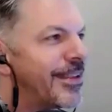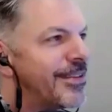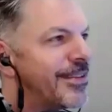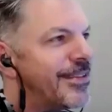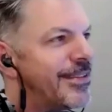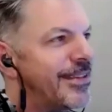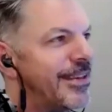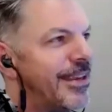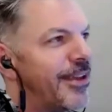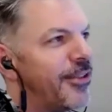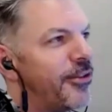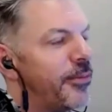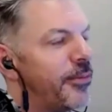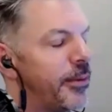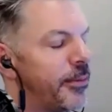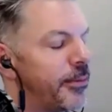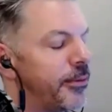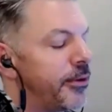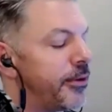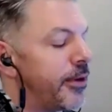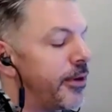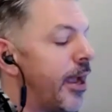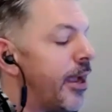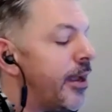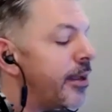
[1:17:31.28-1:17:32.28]
can see other
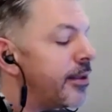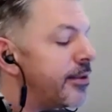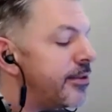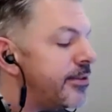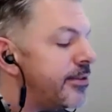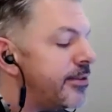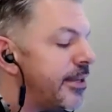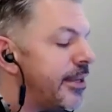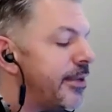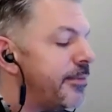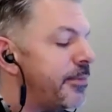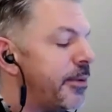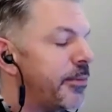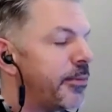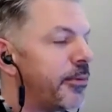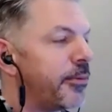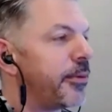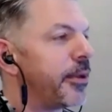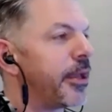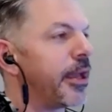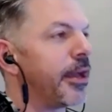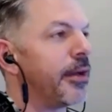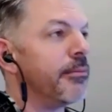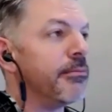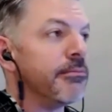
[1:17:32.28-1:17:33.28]
people, I can see people
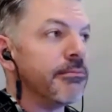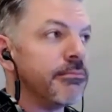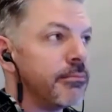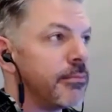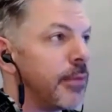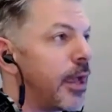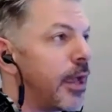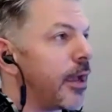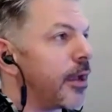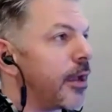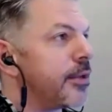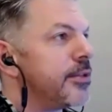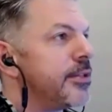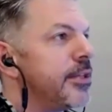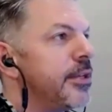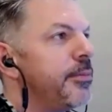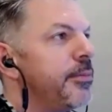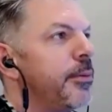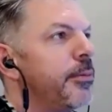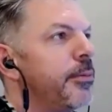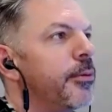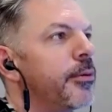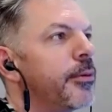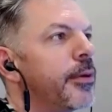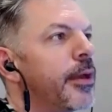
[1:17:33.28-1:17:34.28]
become, I can see
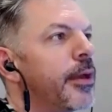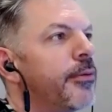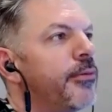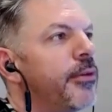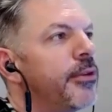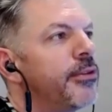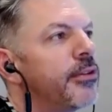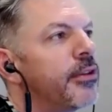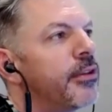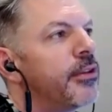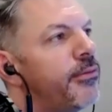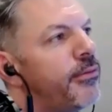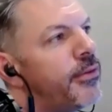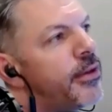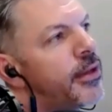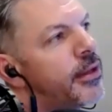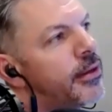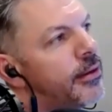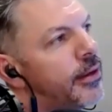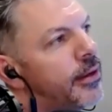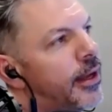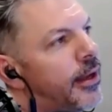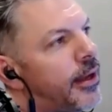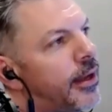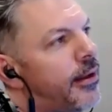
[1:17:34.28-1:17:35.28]
people become physically
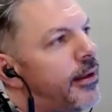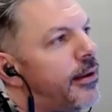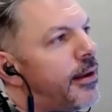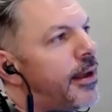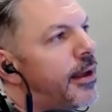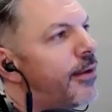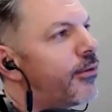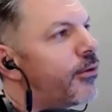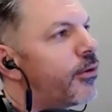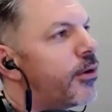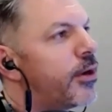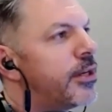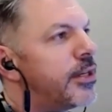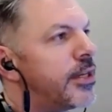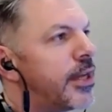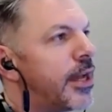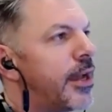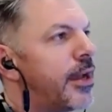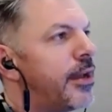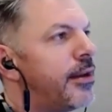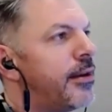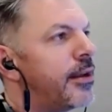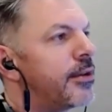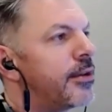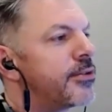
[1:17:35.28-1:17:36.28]
fit and have a great
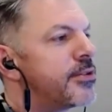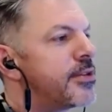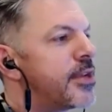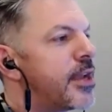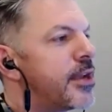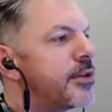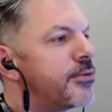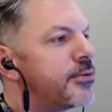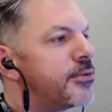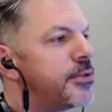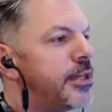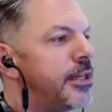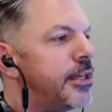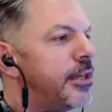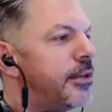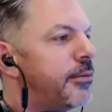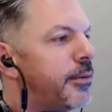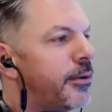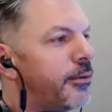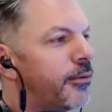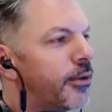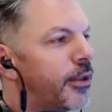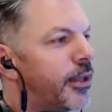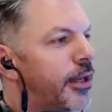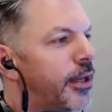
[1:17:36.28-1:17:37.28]
diet and exercise routine and
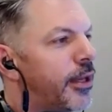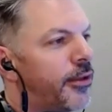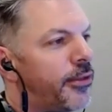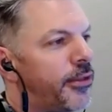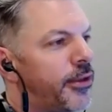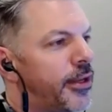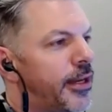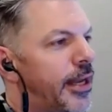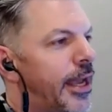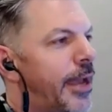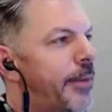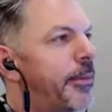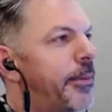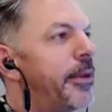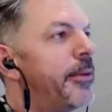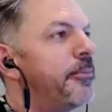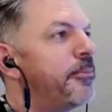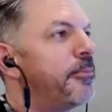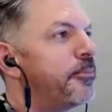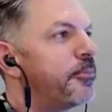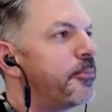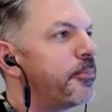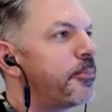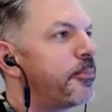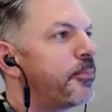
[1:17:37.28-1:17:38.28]
be really healthy and happy.
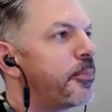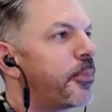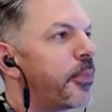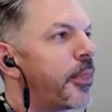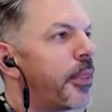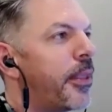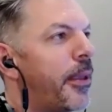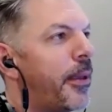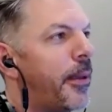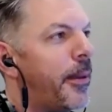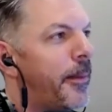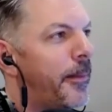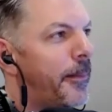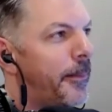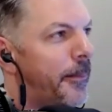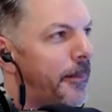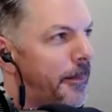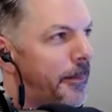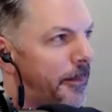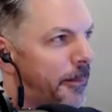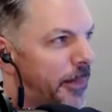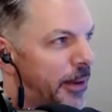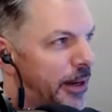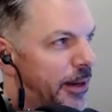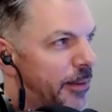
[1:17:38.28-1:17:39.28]

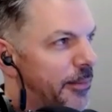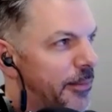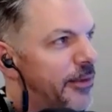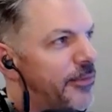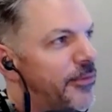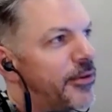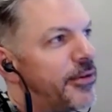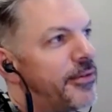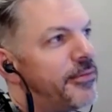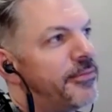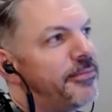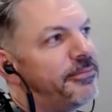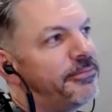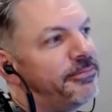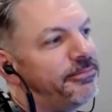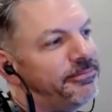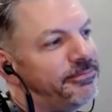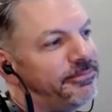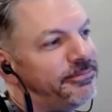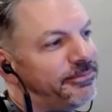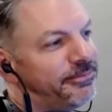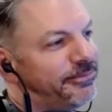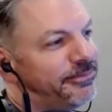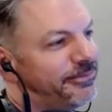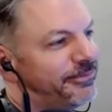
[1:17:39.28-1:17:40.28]
But I'm different.
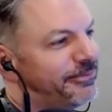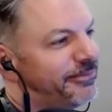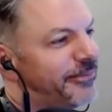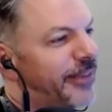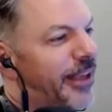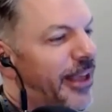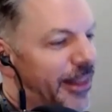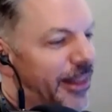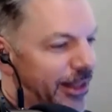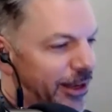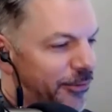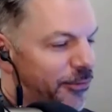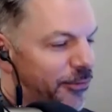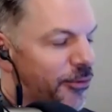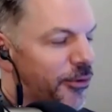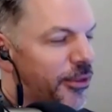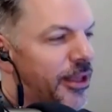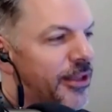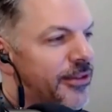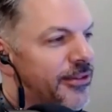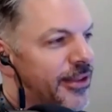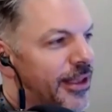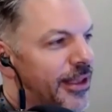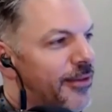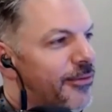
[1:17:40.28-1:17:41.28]
And therefore,
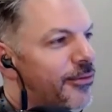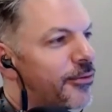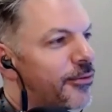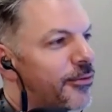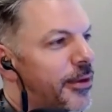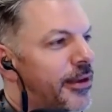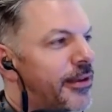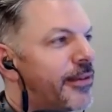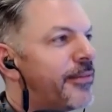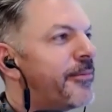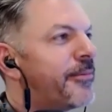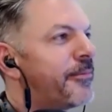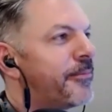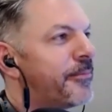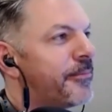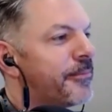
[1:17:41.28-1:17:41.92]
that's not for me